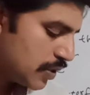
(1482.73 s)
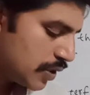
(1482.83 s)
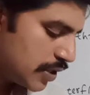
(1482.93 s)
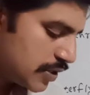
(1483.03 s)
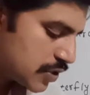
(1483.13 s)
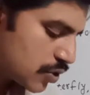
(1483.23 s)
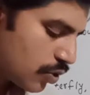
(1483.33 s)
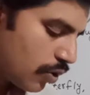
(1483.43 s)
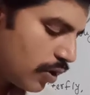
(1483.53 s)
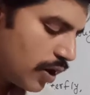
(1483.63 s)
is
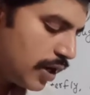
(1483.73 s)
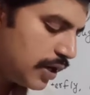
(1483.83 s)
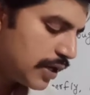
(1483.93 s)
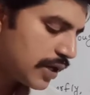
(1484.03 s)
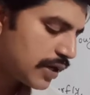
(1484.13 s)
called